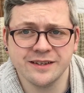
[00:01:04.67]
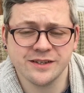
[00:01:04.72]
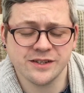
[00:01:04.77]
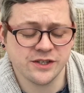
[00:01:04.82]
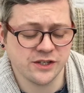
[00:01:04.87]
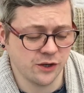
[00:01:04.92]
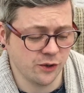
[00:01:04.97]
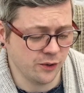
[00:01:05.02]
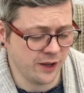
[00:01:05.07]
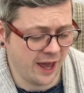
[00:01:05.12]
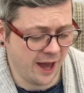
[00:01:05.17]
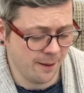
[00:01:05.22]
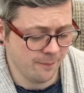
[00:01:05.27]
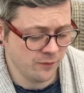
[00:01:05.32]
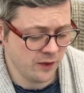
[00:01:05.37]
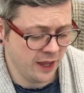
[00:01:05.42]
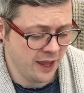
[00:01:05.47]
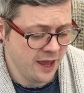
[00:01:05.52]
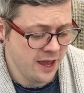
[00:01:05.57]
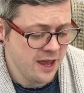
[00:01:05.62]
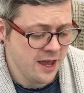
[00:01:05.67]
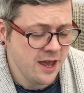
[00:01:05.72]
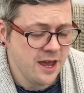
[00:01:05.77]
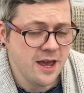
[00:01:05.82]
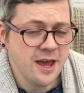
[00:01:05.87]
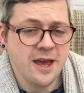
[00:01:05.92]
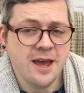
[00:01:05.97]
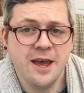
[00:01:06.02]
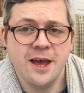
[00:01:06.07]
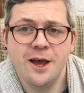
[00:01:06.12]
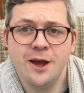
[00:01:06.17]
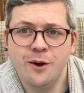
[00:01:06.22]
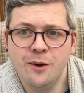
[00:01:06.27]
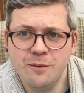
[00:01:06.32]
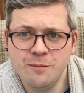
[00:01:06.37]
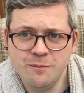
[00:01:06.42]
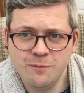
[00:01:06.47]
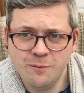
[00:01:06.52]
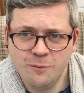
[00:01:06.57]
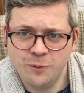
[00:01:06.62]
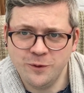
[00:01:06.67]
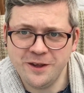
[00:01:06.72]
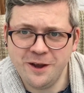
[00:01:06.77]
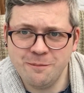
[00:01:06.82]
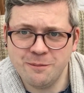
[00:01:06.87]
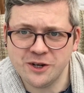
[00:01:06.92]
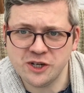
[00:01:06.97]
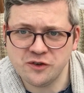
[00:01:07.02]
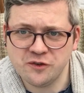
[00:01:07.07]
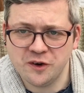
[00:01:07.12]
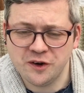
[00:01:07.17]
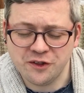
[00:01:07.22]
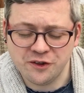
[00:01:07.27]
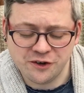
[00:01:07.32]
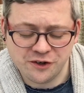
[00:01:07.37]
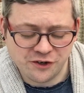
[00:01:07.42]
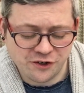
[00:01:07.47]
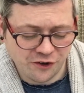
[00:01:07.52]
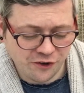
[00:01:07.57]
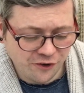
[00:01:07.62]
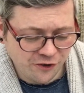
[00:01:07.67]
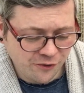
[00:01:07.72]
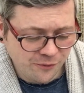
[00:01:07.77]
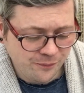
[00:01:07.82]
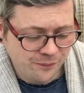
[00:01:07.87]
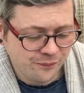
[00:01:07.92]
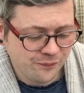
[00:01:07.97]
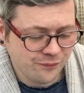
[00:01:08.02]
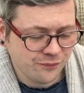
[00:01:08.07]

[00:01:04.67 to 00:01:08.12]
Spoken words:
So yeah, without much further ado,